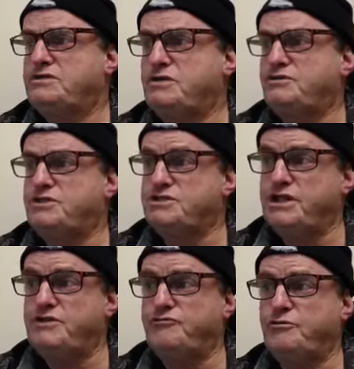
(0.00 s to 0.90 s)
So
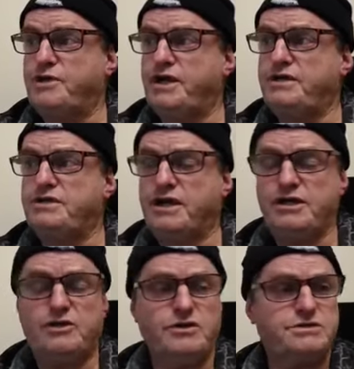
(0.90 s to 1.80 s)
descended from Cain,
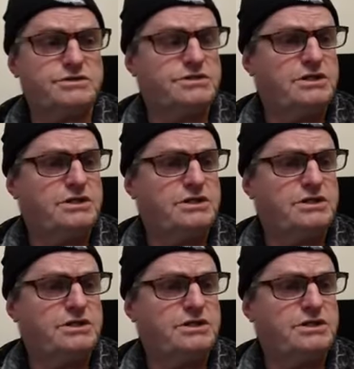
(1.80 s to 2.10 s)
Canaanites.